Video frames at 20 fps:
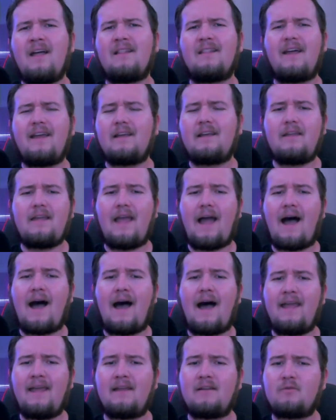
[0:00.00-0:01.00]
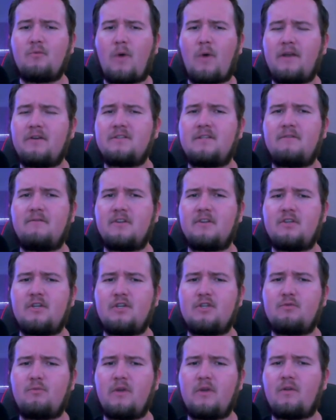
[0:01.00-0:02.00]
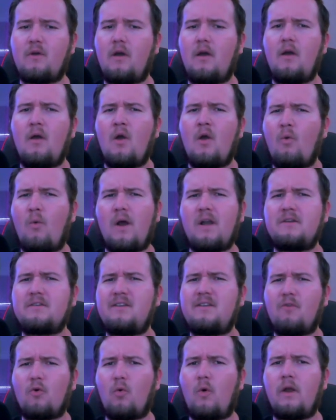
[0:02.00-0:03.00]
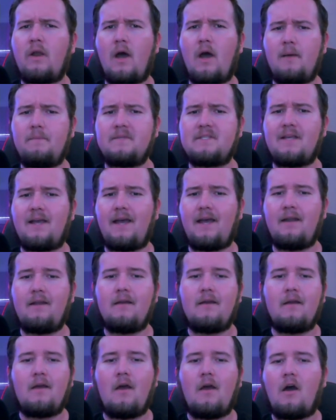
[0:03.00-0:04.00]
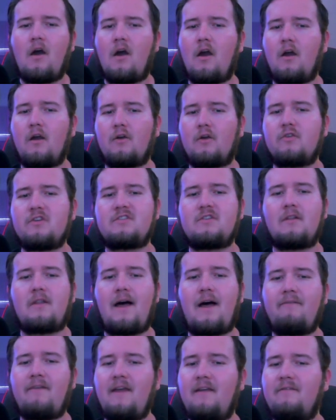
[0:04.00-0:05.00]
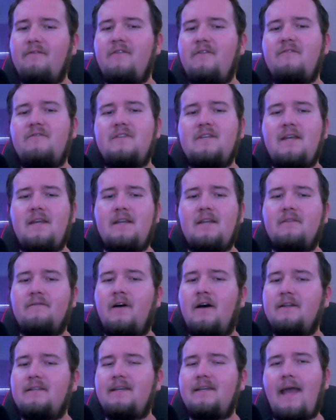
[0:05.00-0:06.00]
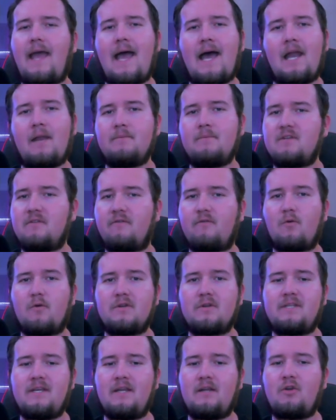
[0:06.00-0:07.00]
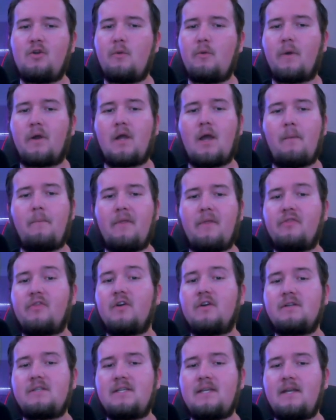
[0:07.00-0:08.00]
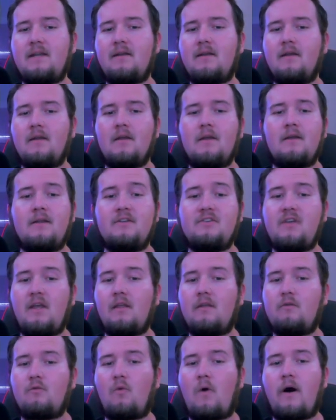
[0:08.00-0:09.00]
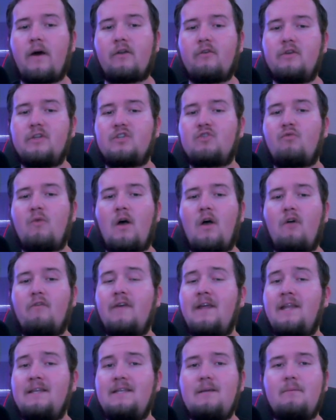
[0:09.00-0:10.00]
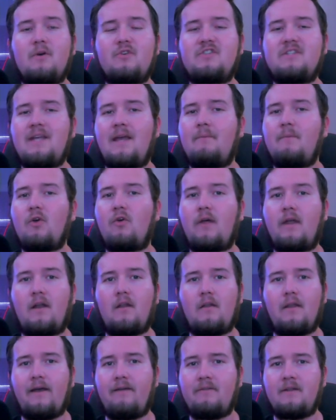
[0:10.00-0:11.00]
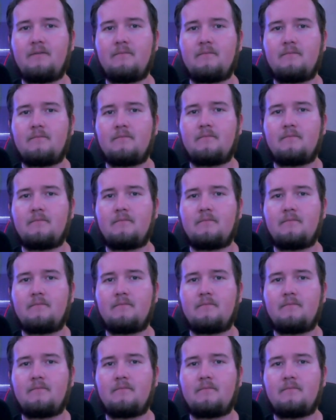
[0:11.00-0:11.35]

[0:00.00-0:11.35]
Likely high-end wide receiver 2s with wide receiver 1 upside are Chris Olave at 15, Devontae Adams at 14, Cooper Kupp at 13, Jalen Waddle at 12, and Deebo Samuel at 11.